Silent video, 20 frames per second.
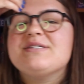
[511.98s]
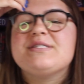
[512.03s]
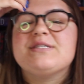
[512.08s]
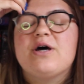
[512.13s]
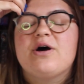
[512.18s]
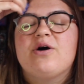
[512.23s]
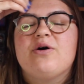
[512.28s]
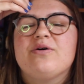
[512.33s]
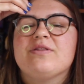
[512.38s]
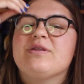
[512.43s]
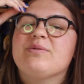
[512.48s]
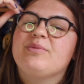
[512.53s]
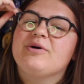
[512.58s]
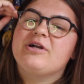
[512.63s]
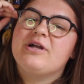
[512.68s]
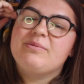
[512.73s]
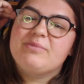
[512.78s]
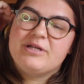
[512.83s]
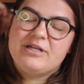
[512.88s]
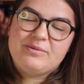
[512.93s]
So the
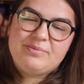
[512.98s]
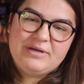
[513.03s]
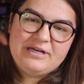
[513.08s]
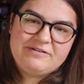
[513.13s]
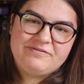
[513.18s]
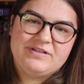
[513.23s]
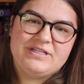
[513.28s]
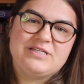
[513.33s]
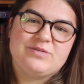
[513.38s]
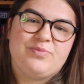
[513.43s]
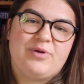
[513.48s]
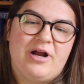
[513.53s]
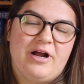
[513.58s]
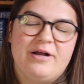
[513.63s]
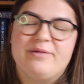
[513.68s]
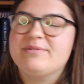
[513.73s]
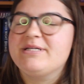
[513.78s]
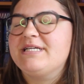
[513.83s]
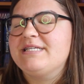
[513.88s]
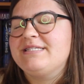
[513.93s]
book I'm gonna pick for this
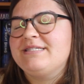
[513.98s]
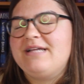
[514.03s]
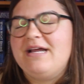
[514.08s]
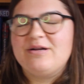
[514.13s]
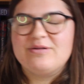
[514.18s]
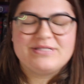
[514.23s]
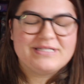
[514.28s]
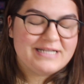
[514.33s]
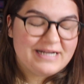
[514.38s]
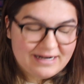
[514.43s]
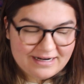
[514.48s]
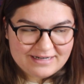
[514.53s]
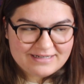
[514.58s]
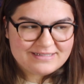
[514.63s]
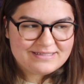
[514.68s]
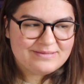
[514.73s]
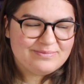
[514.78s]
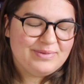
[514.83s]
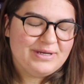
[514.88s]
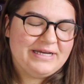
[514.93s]
prompt, it's
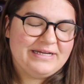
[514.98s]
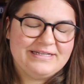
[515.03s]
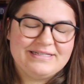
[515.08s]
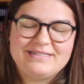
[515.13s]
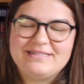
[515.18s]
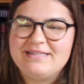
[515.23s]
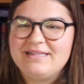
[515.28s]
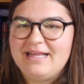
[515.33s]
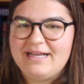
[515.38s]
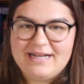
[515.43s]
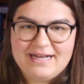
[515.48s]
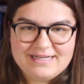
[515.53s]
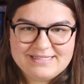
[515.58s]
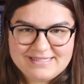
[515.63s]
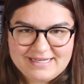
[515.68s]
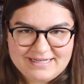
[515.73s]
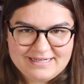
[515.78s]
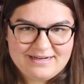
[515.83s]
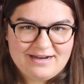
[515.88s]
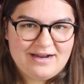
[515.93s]
downstairs, but like I
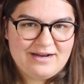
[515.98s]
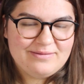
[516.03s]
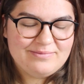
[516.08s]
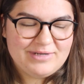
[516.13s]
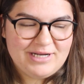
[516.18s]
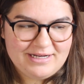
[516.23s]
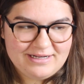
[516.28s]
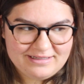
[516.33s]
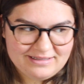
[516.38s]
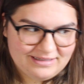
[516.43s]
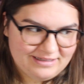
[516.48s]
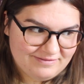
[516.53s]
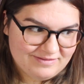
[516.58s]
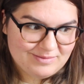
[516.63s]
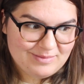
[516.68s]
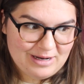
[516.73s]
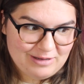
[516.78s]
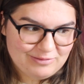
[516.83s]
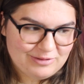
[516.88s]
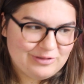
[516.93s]
said, I'm not
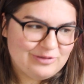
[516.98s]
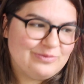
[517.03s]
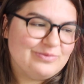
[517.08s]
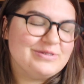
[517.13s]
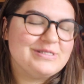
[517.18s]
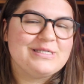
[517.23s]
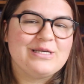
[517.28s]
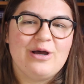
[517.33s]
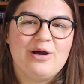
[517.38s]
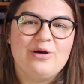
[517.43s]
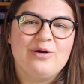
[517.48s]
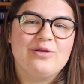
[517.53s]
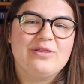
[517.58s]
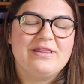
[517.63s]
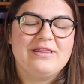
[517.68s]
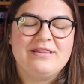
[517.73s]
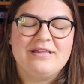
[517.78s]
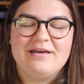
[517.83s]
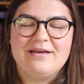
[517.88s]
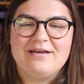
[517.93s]
leaving my room.
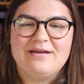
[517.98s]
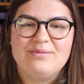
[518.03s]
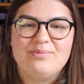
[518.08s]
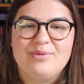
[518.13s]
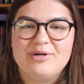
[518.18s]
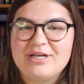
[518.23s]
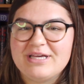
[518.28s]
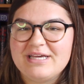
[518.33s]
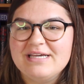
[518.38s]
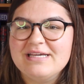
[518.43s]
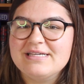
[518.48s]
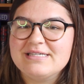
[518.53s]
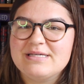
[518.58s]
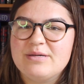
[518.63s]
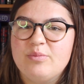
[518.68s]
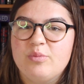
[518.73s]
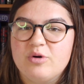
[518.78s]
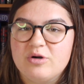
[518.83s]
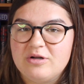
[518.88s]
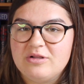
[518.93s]
So the book is
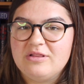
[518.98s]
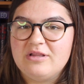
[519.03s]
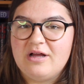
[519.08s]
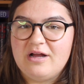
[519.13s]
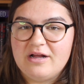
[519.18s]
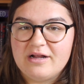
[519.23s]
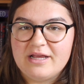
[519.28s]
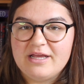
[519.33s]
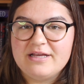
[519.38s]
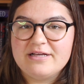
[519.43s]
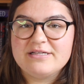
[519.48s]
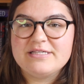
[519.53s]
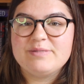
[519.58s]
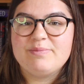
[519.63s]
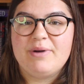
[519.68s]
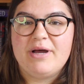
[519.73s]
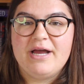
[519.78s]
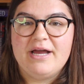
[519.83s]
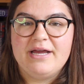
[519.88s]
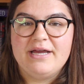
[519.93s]
Immortal Longings
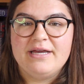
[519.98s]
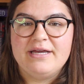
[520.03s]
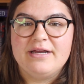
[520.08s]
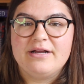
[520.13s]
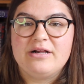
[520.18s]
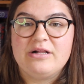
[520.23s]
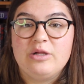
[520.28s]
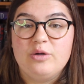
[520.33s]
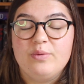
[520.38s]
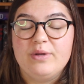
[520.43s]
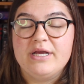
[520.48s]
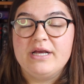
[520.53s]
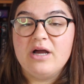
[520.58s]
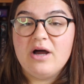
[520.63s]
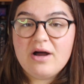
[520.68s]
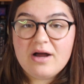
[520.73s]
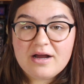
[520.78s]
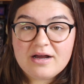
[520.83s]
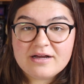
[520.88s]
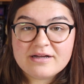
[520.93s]
by Chloe
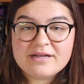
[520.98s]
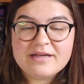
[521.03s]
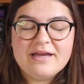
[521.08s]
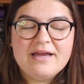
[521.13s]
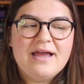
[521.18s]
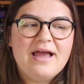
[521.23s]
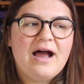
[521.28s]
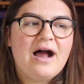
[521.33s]
Gong.